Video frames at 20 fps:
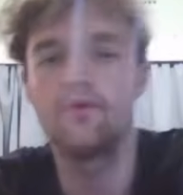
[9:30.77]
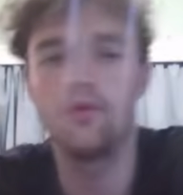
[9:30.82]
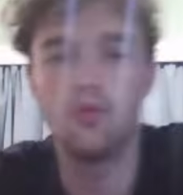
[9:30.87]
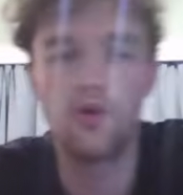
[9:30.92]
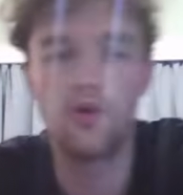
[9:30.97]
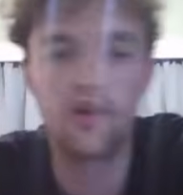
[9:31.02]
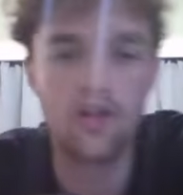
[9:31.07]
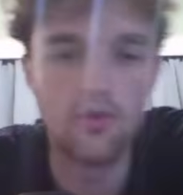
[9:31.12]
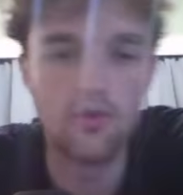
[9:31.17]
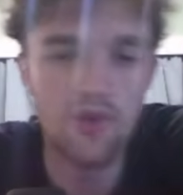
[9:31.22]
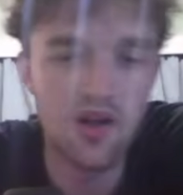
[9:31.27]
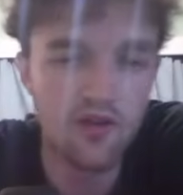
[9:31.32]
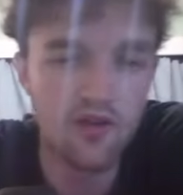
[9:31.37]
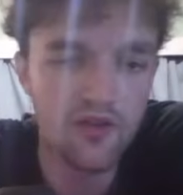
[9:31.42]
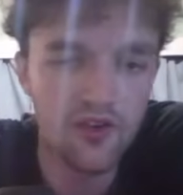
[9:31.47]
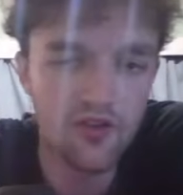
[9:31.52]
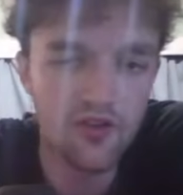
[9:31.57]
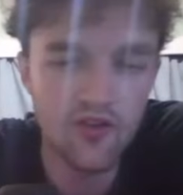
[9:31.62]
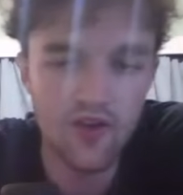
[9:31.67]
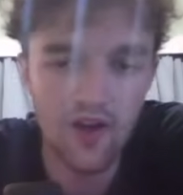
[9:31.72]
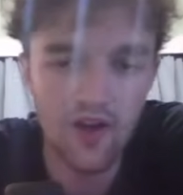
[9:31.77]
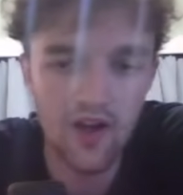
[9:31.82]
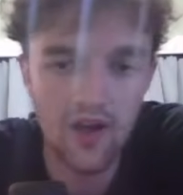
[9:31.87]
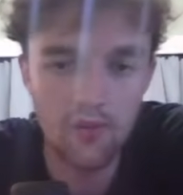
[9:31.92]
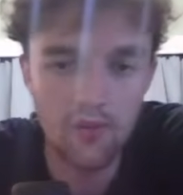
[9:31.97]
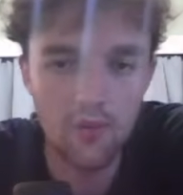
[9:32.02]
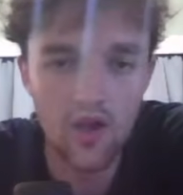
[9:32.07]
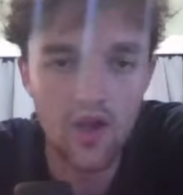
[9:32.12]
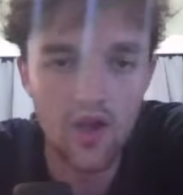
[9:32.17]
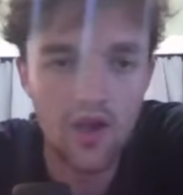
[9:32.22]
to worry about is
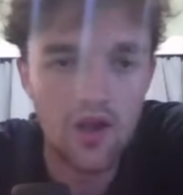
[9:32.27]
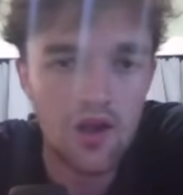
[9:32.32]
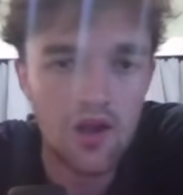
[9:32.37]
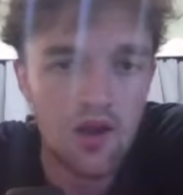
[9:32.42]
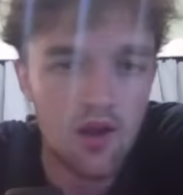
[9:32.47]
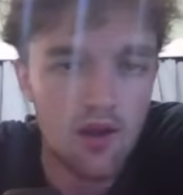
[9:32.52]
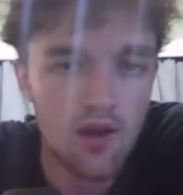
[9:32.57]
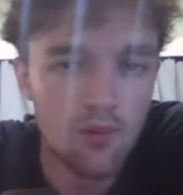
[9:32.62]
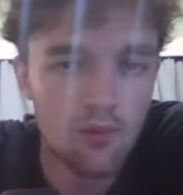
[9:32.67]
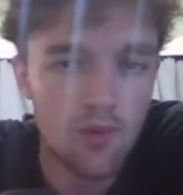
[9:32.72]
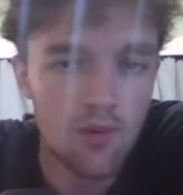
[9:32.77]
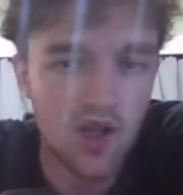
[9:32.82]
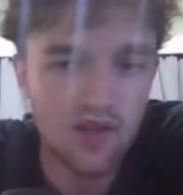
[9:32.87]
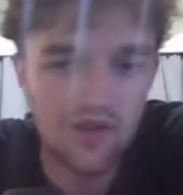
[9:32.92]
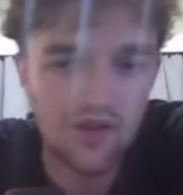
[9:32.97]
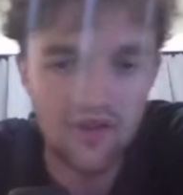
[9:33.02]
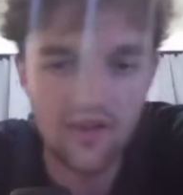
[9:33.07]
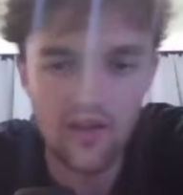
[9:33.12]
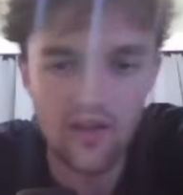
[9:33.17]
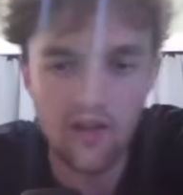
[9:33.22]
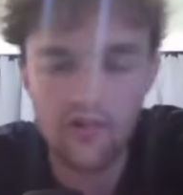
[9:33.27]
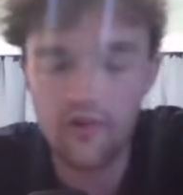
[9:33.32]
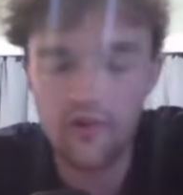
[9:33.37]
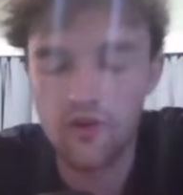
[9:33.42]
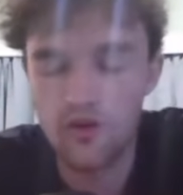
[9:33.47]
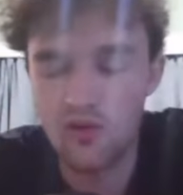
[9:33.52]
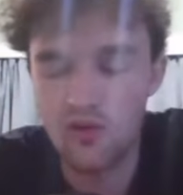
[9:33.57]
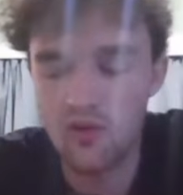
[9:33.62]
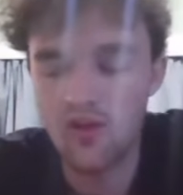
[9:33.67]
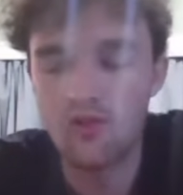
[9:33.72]
time, but he doesn't
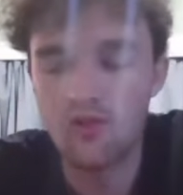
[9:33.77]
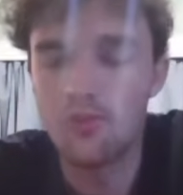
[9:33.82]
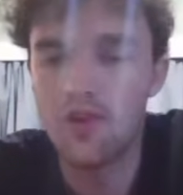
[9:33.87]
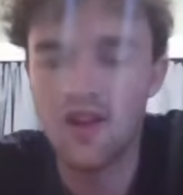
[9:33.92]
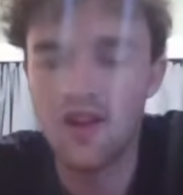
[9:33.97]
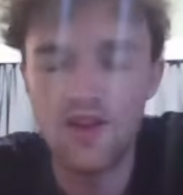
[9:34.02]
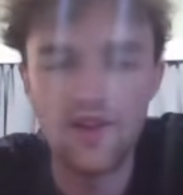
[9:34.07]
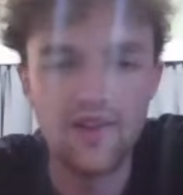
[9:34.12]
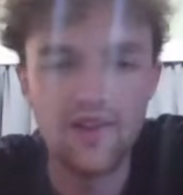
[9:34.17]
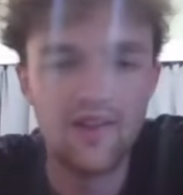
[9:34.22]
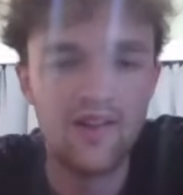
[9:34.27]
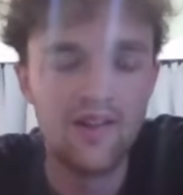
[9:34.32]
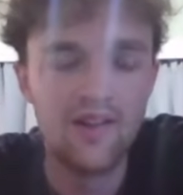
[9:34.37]
know he's playing